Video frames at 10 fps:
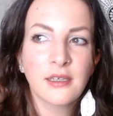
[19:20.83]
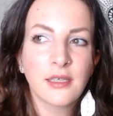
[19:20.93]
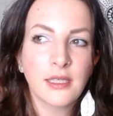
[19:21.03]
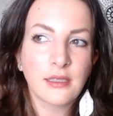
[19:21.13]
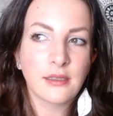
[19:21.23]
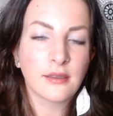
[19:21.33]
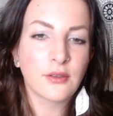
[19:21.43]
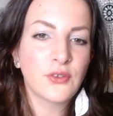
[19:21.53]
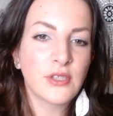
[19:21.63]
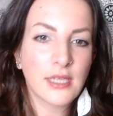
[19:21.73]
in
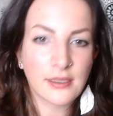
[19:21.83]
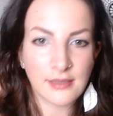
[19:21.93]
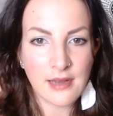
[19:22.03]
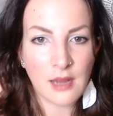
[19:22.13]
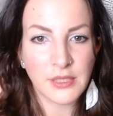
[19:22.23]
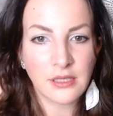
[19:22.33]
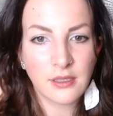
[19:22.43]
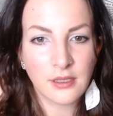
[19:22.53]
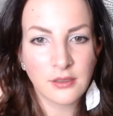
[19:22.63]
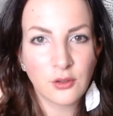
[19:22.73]
seeing a
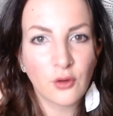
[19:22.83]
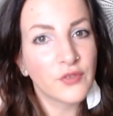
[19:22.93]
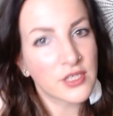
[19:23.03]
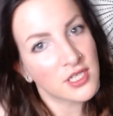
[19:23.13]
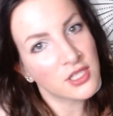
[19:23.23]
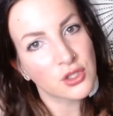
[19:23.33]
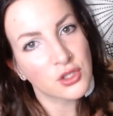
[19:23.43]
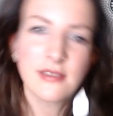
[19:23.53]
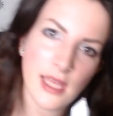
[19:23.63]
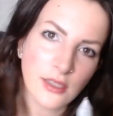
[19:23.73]
dynamic conversation
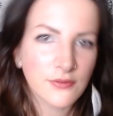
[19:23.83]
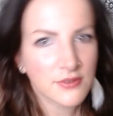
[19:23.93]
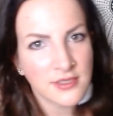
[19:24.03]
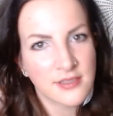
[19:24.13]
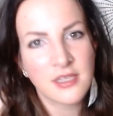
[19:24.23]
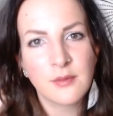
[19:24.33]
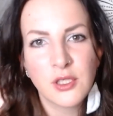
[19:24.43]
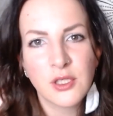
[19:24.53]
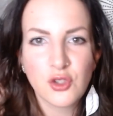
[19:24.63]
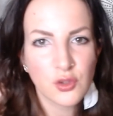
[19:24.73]
instead of seeing me
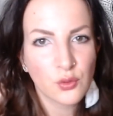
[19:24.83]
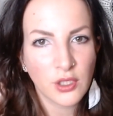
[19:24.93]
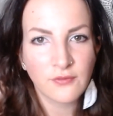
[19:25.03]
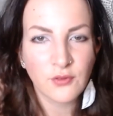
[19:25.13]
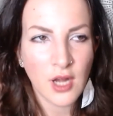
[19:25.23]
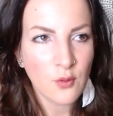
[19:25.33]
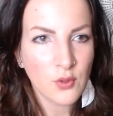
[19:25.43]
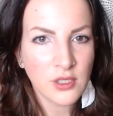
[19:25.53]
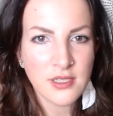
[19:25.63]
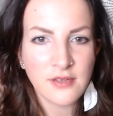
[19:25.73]
just talking for
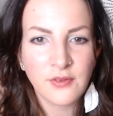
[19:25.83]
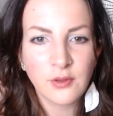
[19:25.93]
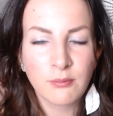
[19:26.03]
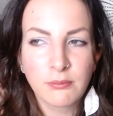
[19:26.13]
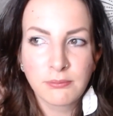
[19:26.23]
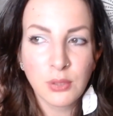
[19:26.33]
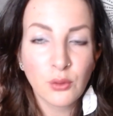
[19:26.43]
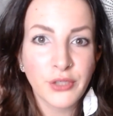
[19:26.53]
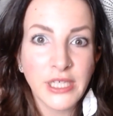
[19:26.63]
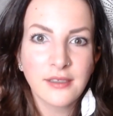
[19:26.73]
hours. I feel
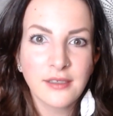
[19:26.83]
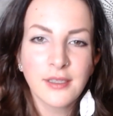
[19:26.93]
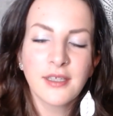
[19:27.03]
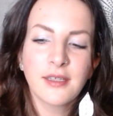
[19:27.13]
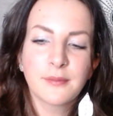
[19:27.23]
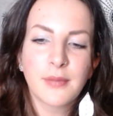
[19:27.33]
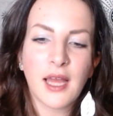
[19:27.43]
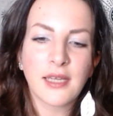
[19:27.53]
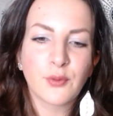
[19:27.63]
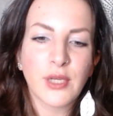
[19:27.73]
boring. But
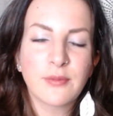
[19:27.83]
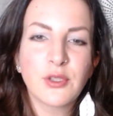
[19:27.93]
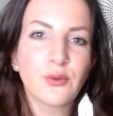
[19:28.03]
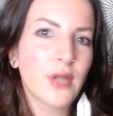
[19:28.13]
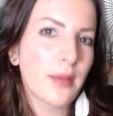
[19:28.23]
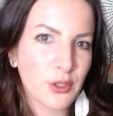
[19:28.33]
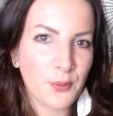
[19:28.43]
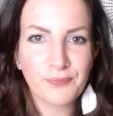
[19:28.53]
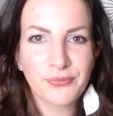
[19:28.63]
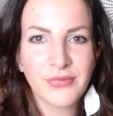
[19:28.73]
anyway, you let me know.
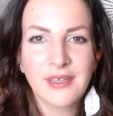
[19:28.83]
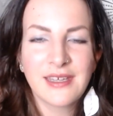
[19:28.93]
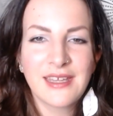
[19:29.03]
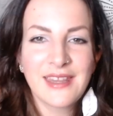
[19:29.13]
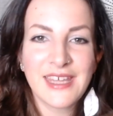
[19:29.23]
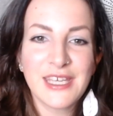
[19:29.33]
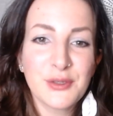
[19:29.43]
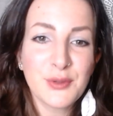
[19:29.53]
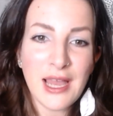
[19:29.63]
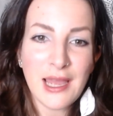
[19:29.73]
Thank
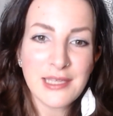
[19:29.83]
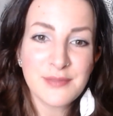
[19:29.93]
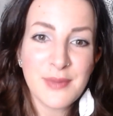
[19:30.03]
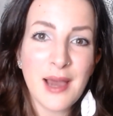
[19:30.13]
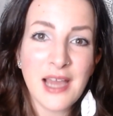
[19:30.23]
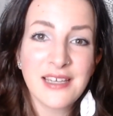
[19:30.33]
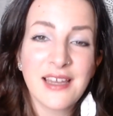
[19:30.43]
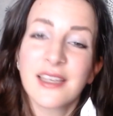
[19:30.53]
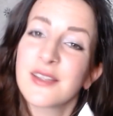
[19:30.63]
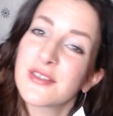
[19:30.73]
you, guys. Bye bye.
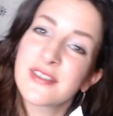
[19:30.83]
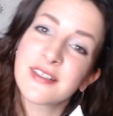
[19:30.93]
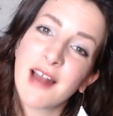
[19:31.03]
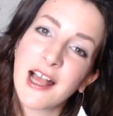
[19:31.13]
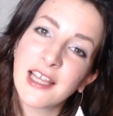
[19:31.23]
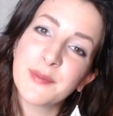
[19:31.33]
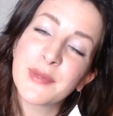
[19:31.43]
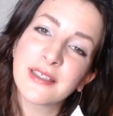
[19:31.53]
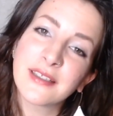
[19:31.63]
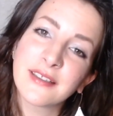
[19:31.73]
Like and subscribe
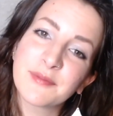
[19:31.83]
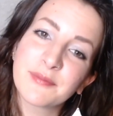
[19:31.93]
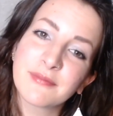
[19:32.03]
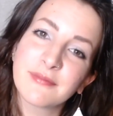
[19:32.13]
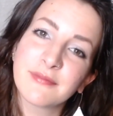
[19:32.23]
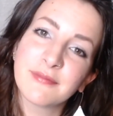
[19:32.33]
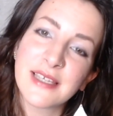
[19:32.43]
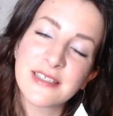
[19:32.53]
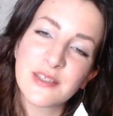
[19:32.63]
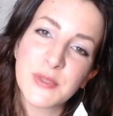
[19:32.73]
and
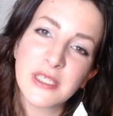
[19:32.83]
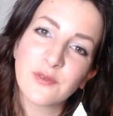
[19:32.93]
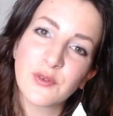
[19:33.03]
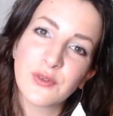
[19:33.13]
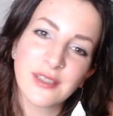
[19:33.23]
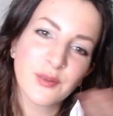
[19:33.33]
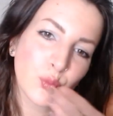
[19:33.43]
message me if you need.